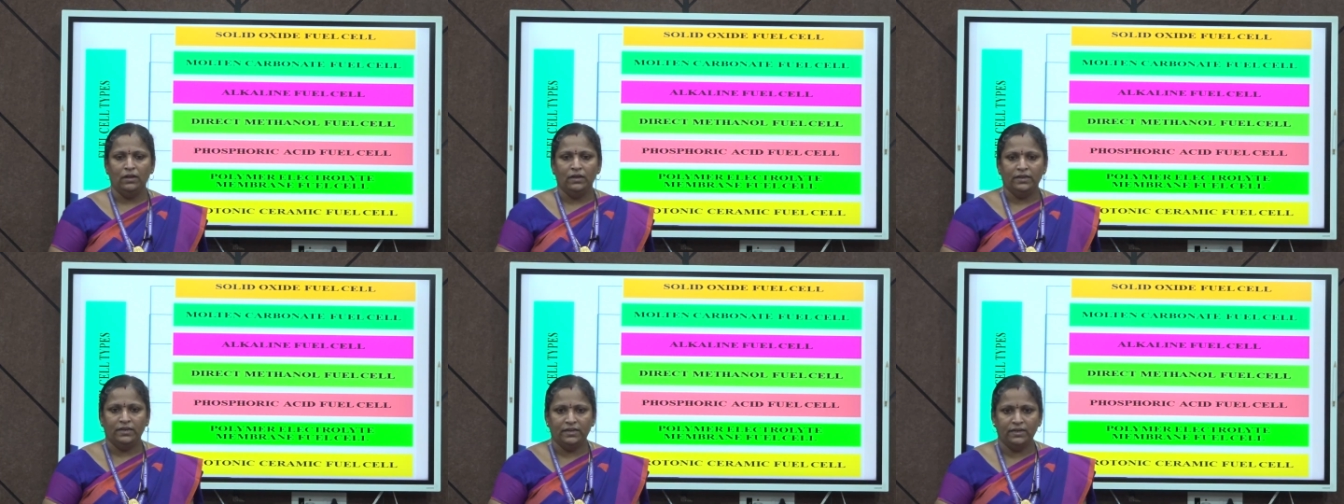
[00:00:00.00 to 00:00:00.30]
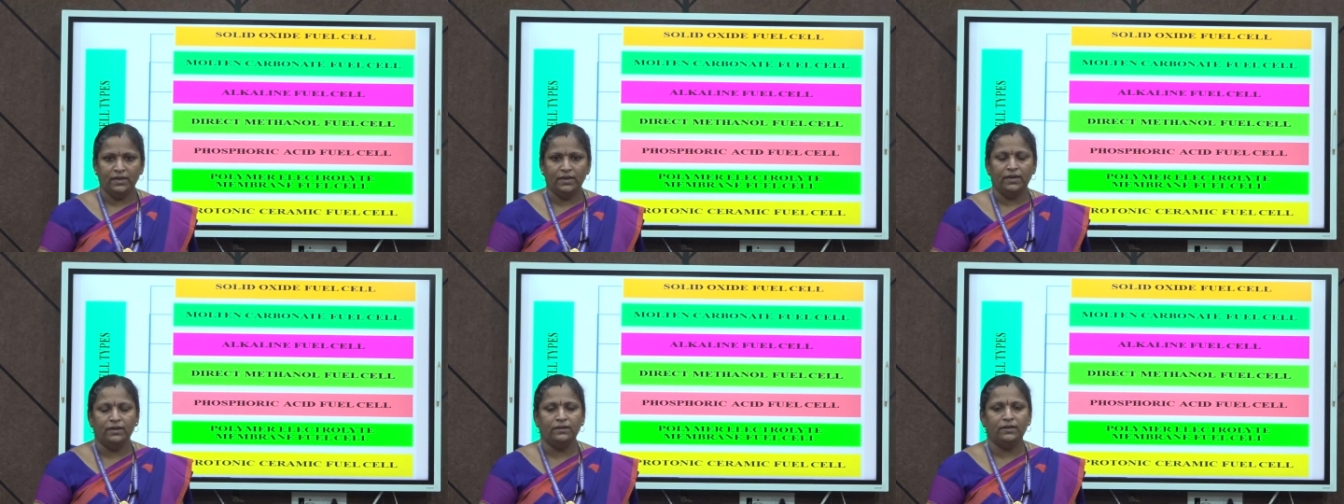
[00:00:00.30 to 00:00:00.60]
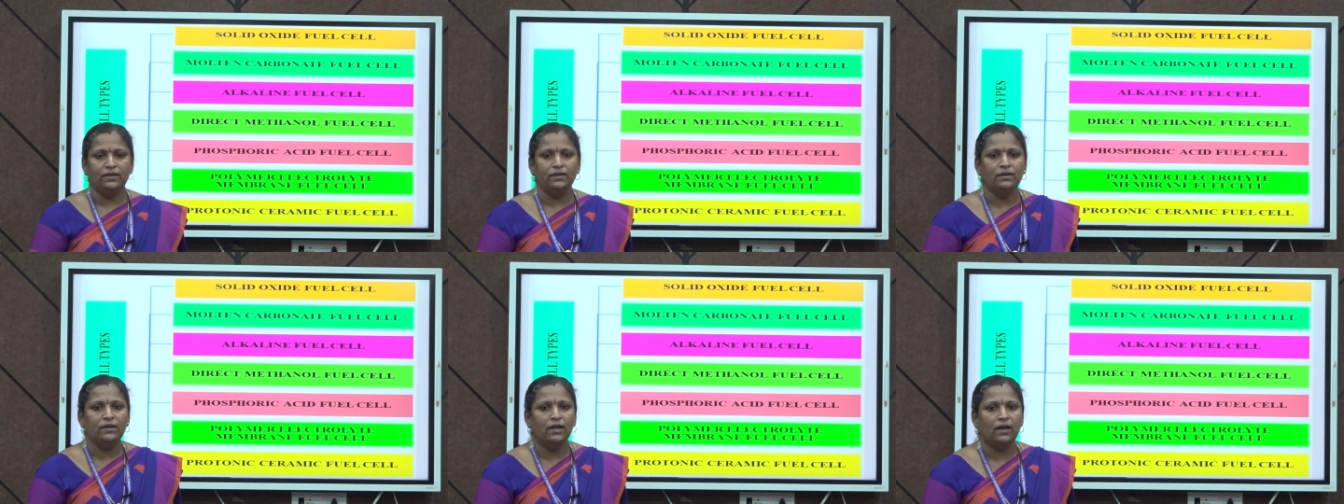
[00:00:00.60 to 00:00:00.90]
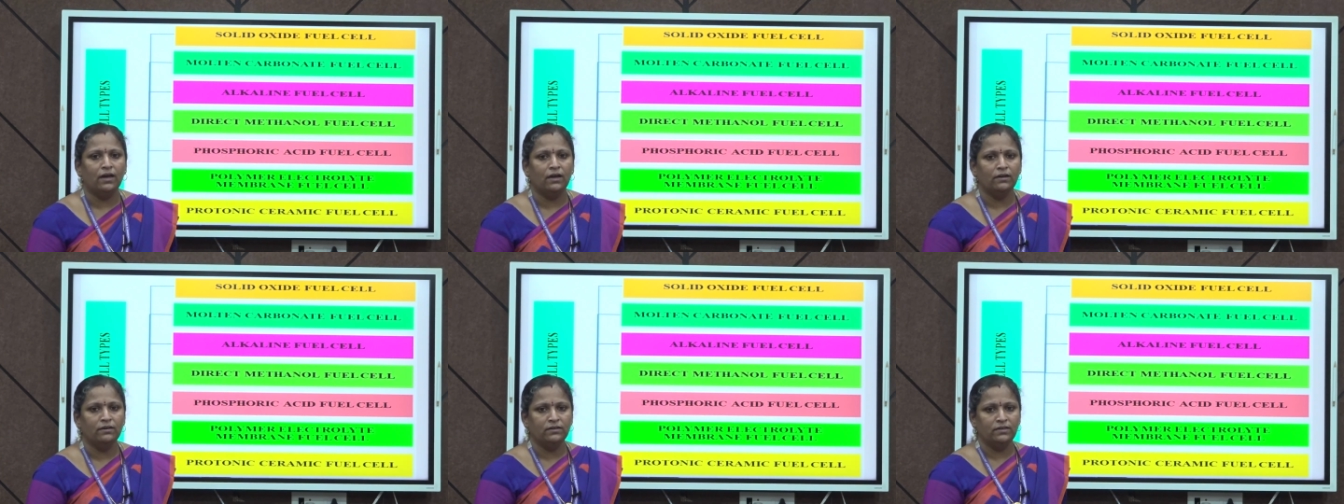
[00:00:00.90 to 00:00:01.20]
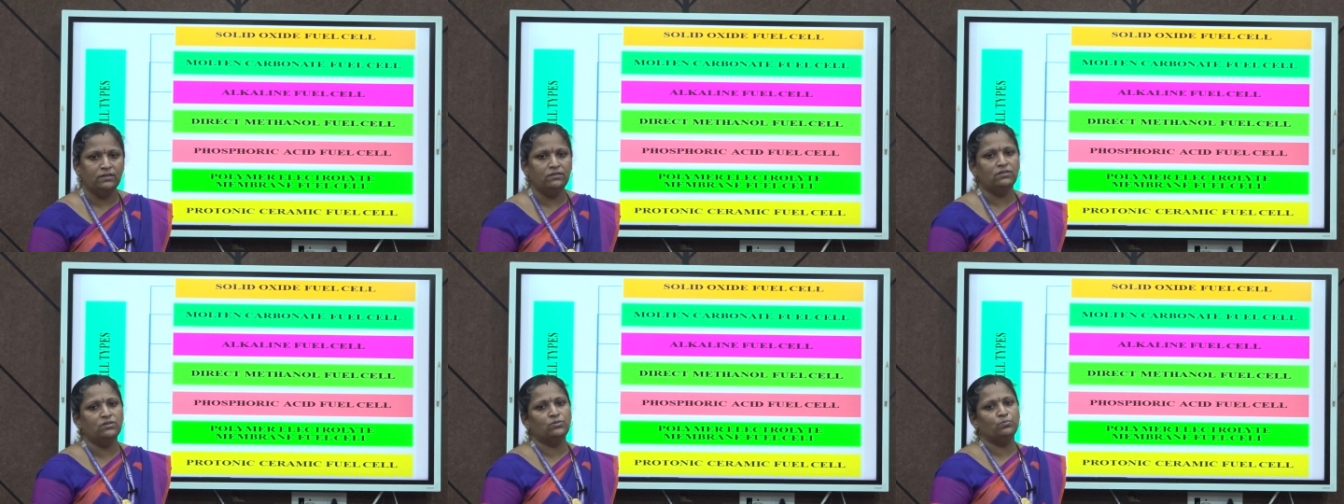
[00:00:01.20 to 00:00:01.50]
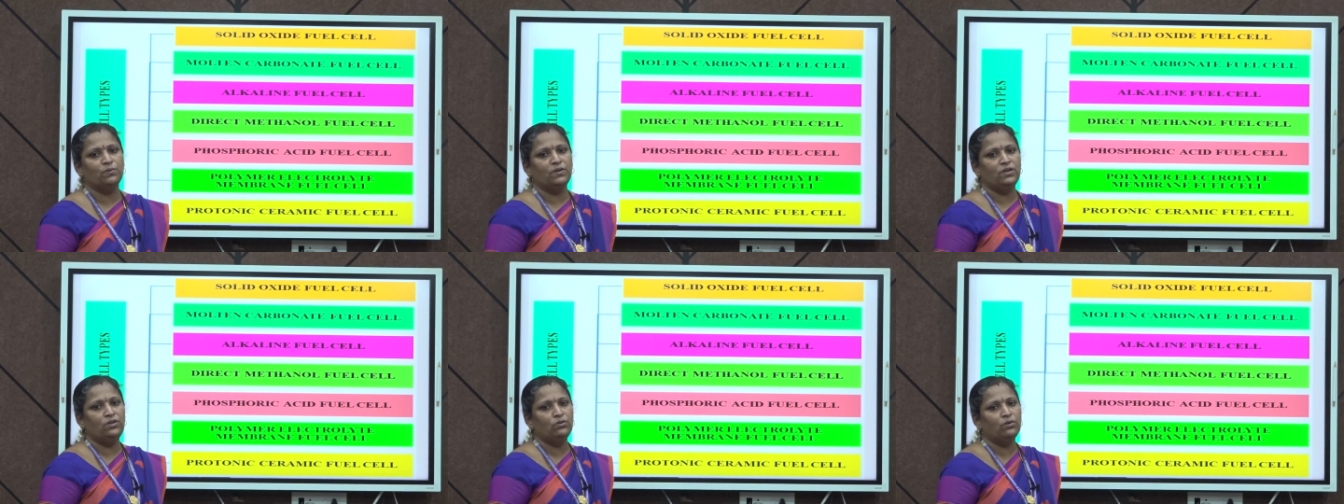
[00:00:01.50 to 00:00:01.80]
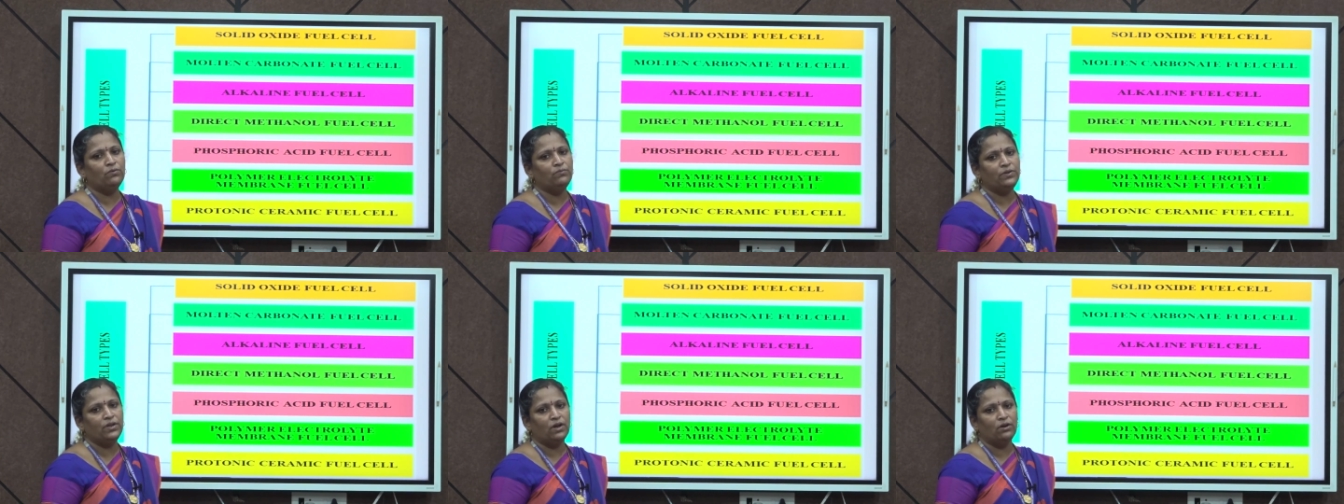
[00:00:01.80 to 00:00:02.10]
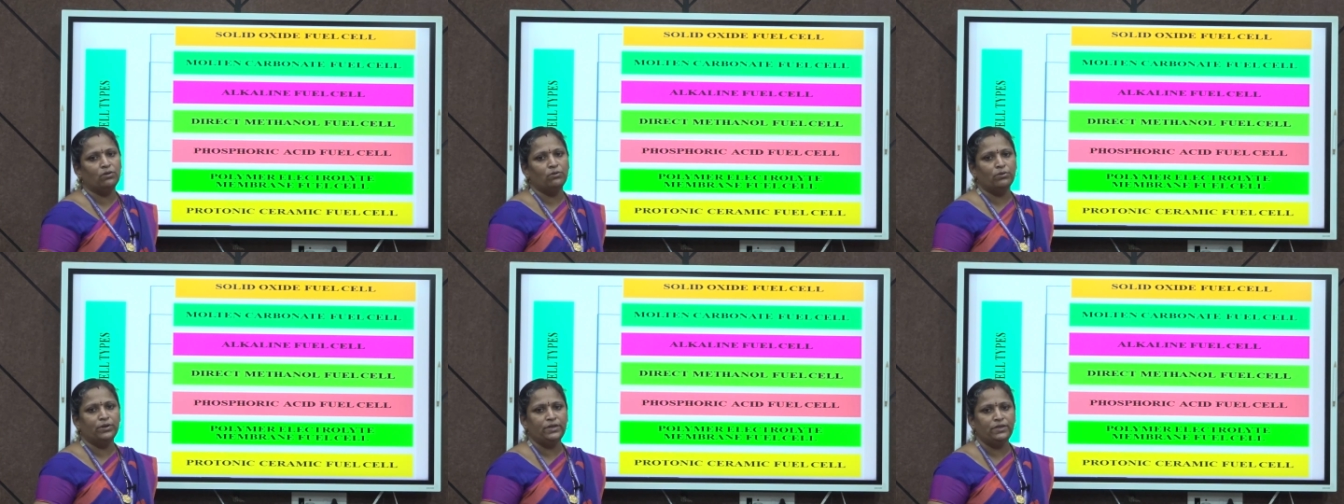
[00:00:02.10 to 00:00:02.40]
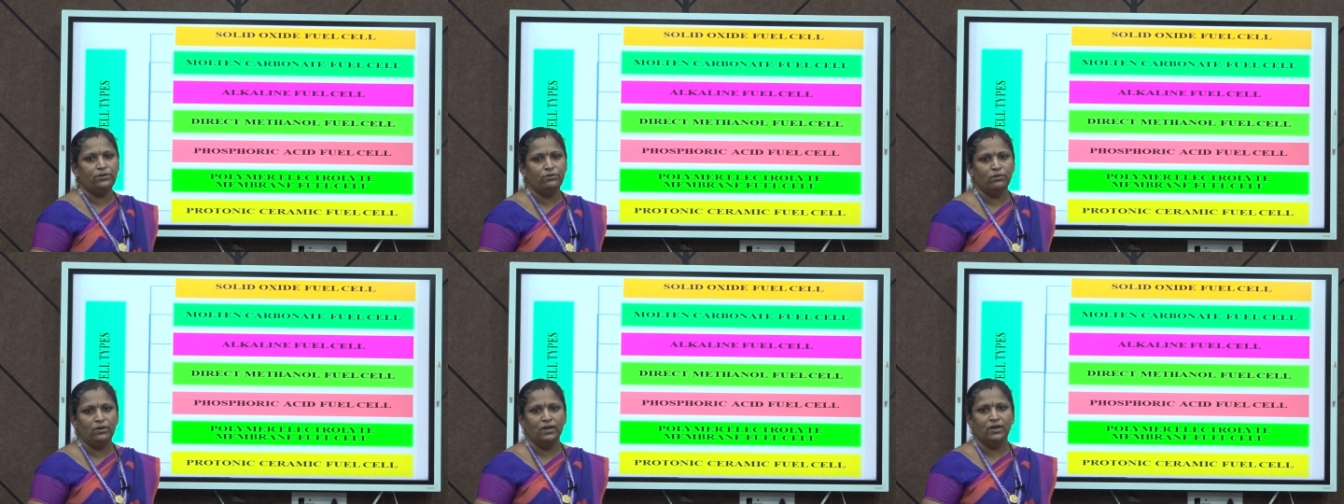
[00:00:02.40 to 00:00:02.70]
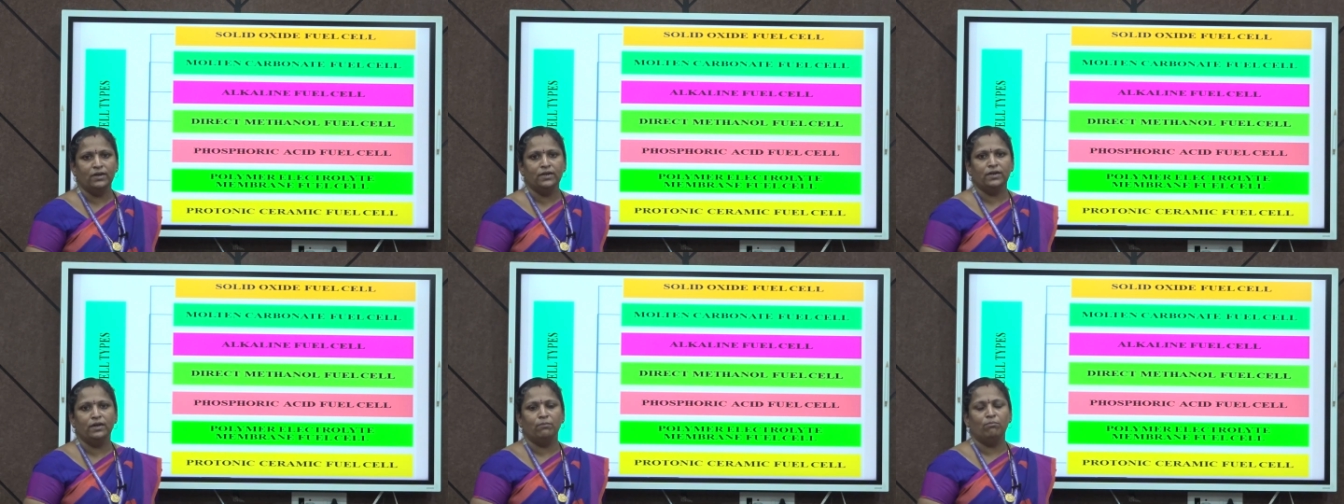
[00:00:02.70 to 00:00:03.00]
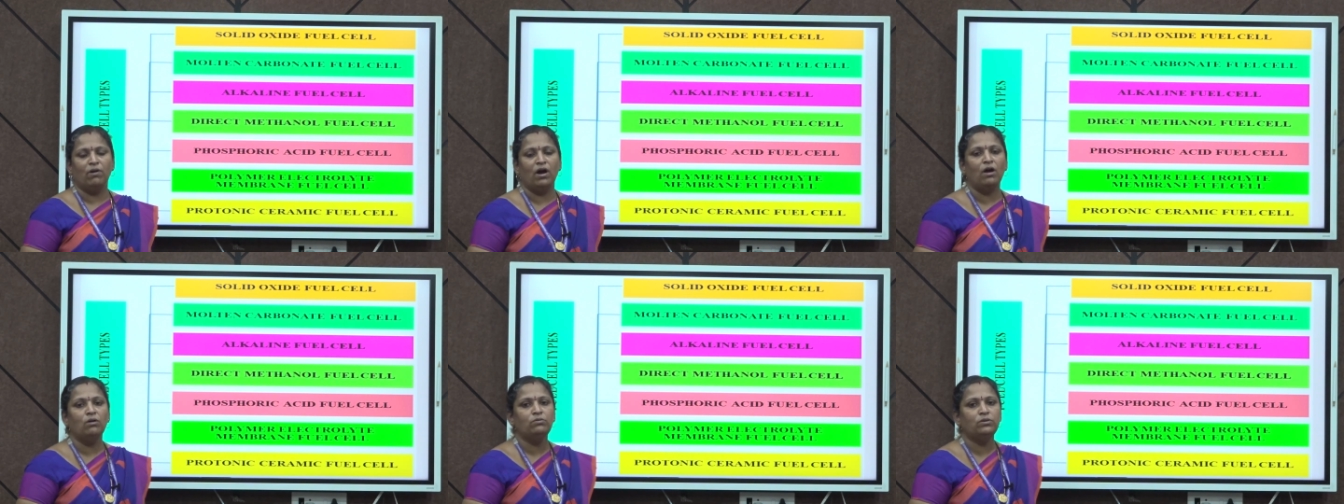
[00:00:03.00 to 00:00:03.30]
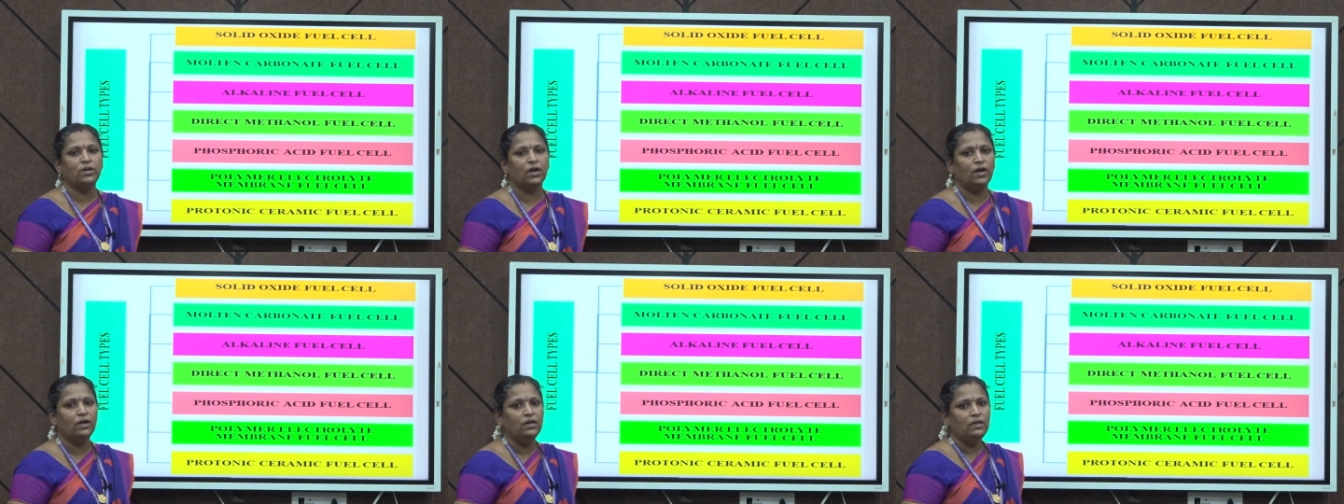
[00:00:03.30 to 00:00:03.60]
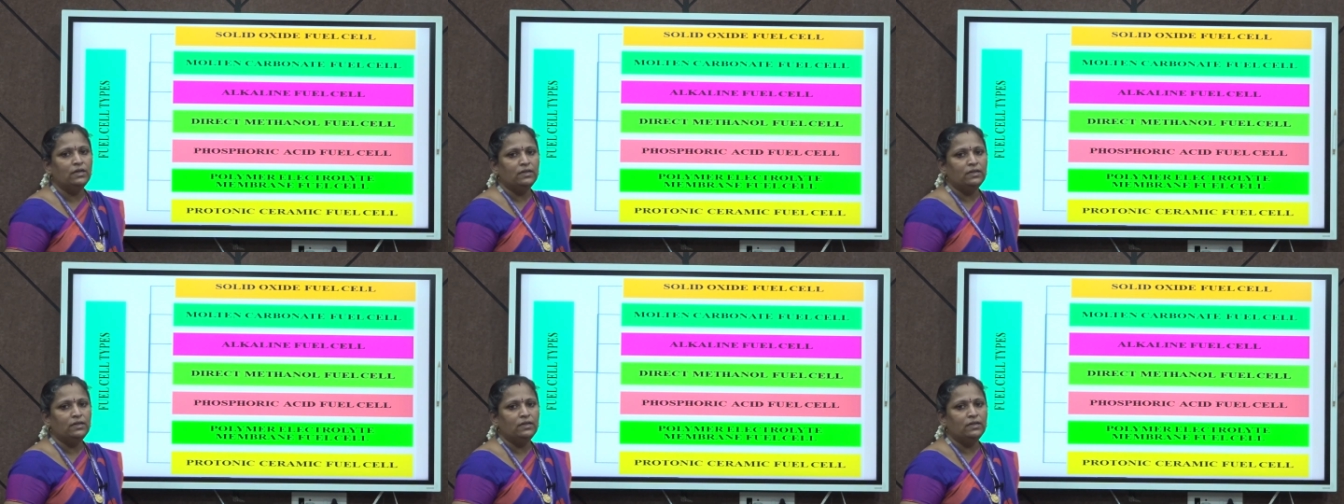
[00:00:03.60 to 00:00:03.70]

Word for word: Here in, uh, in this video, we are going to learn about uh,